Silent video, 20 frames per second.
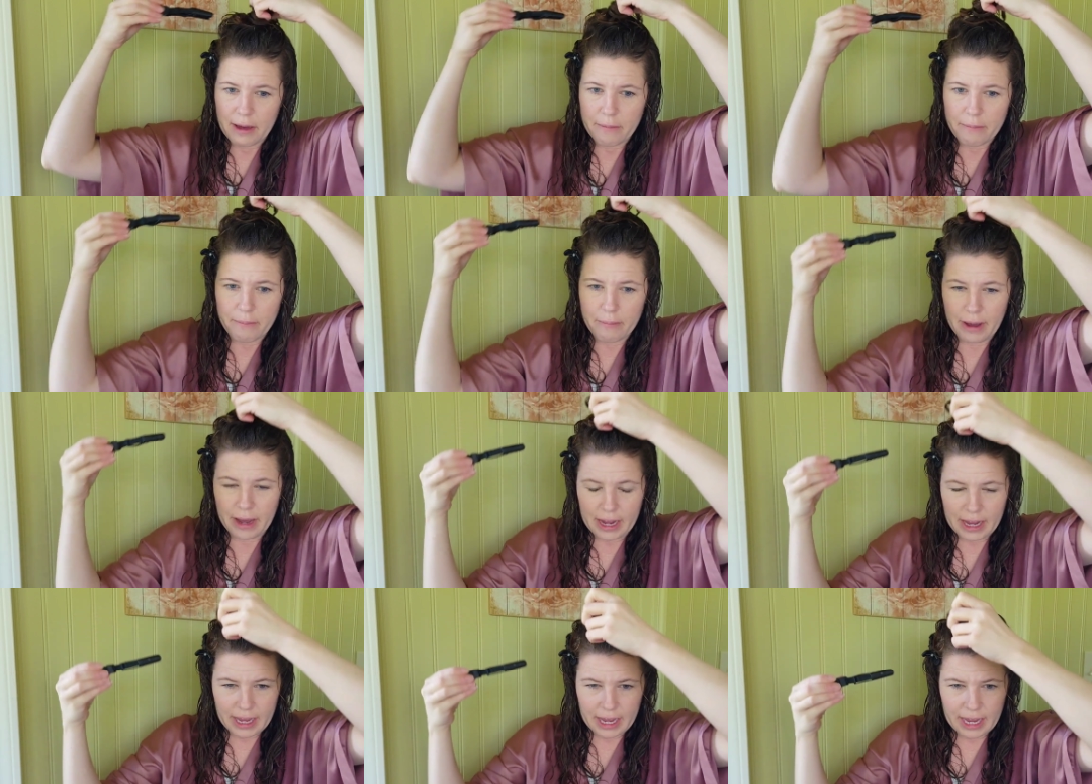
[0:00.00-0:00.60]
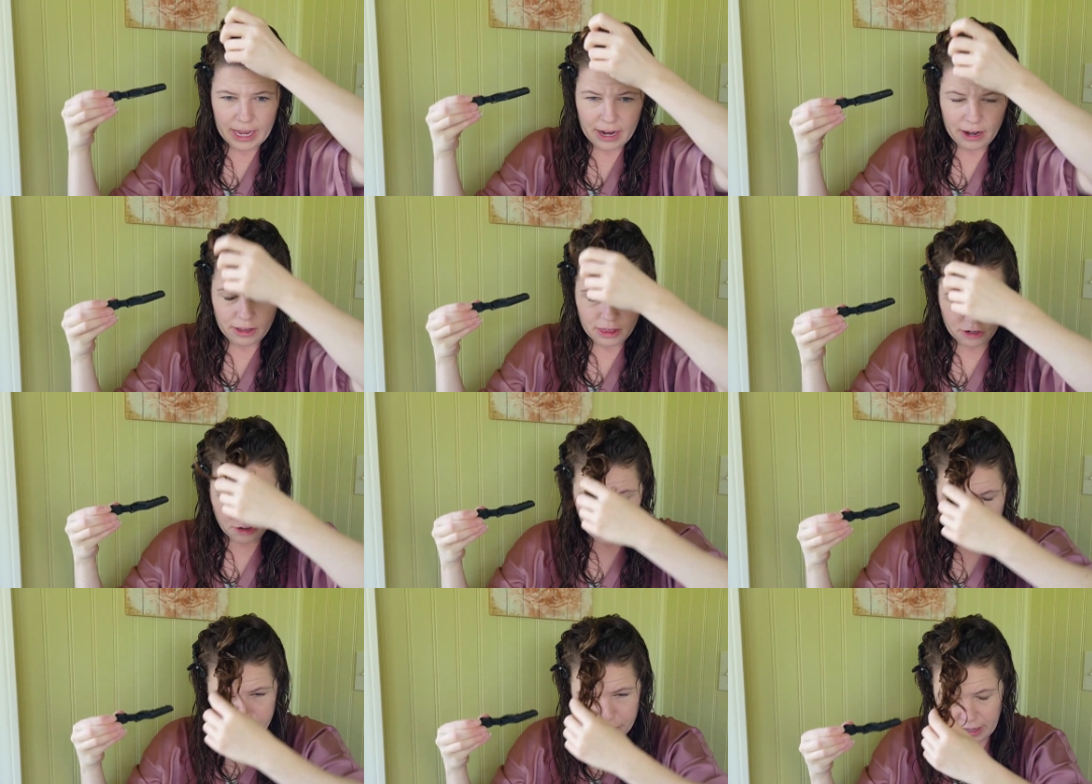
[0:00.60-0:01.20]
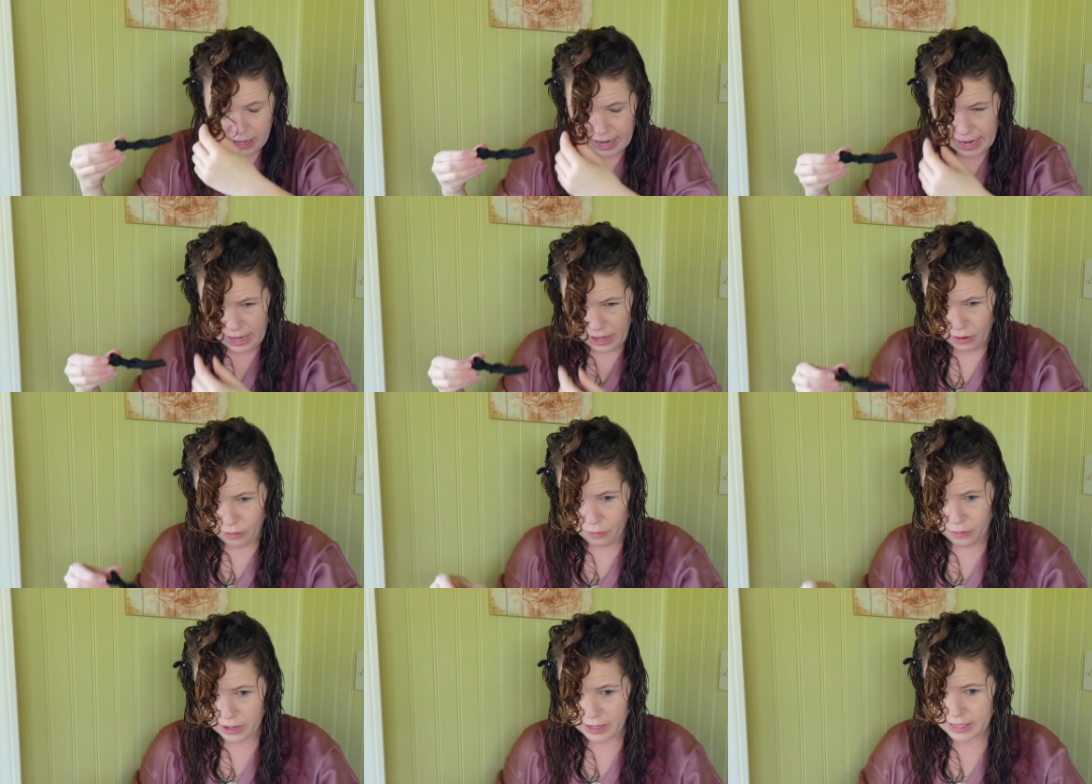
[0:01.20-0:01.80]
my hair, the trouble I
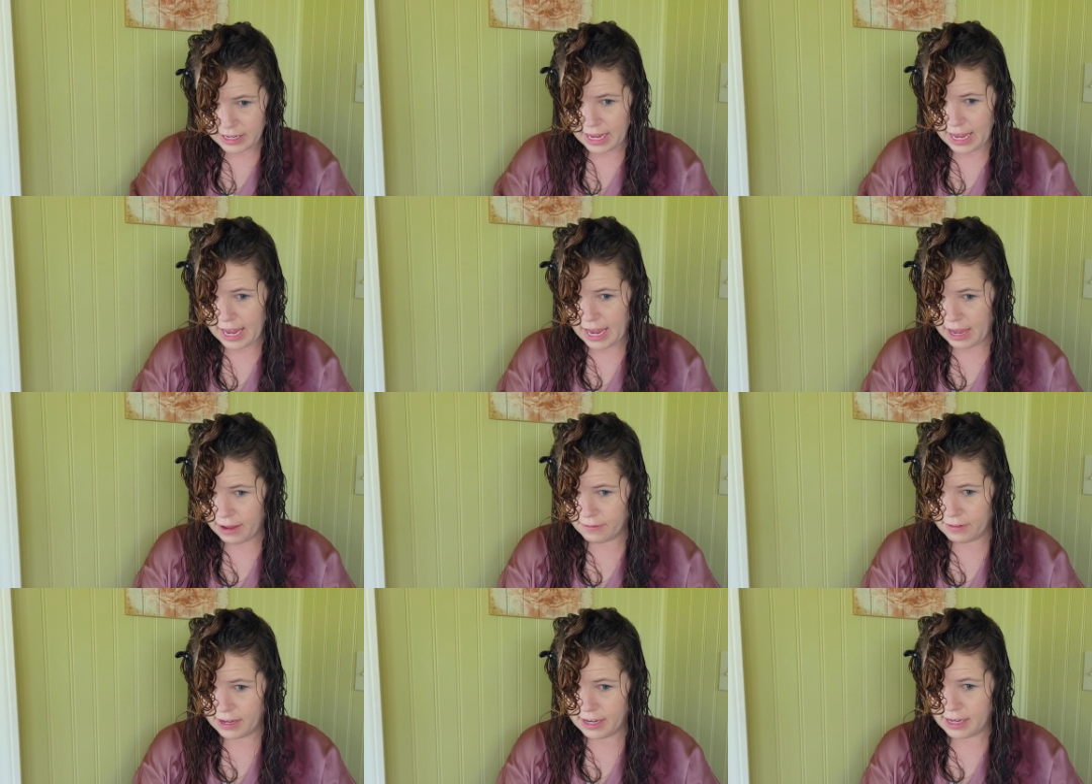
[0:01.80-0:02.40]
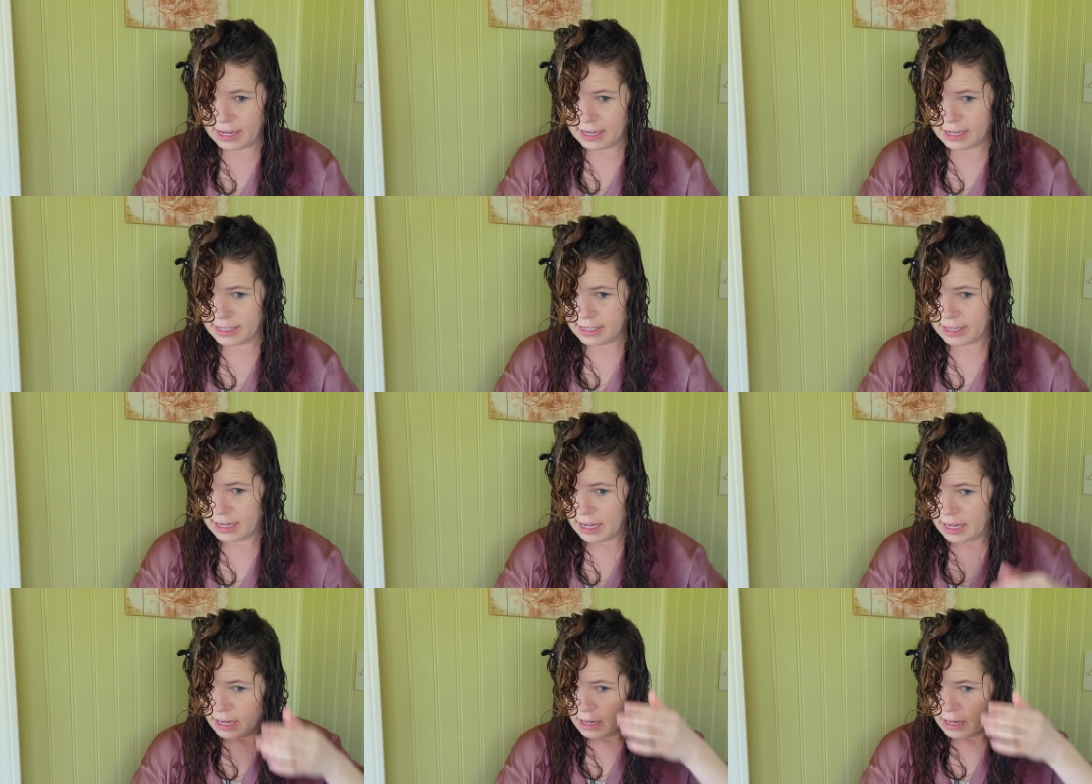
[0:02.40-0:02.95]
always have is